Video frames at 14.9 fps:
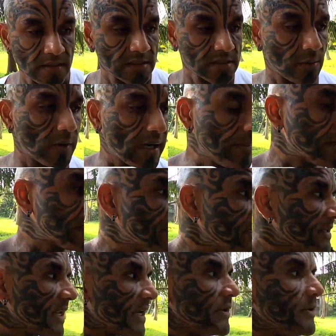So, what I'm trying
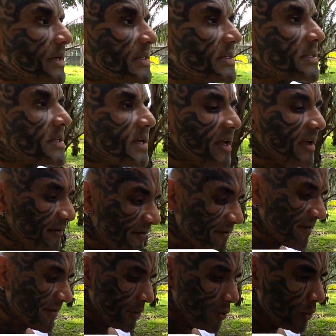to tell you is
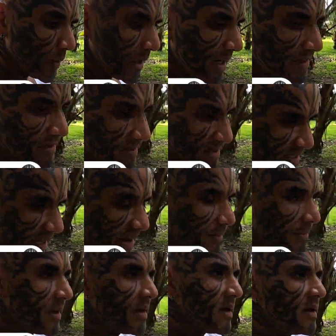if you are the
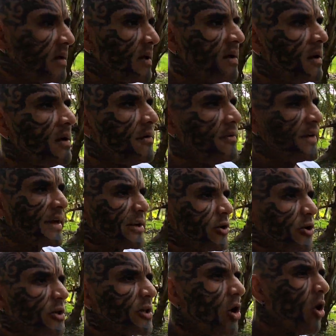same, where
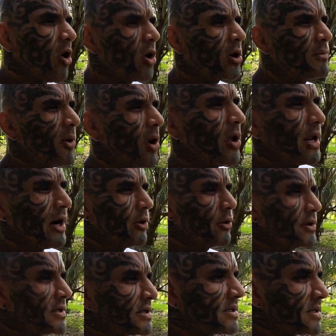you're the odd ball
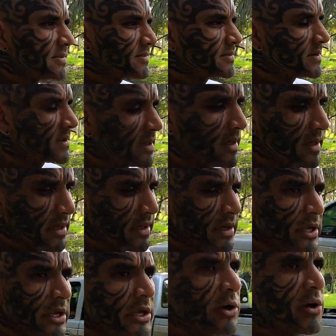
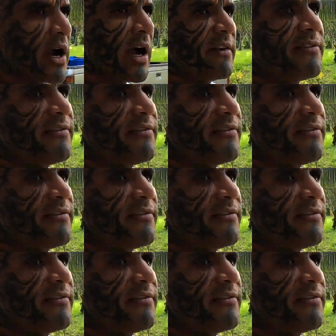out, you can't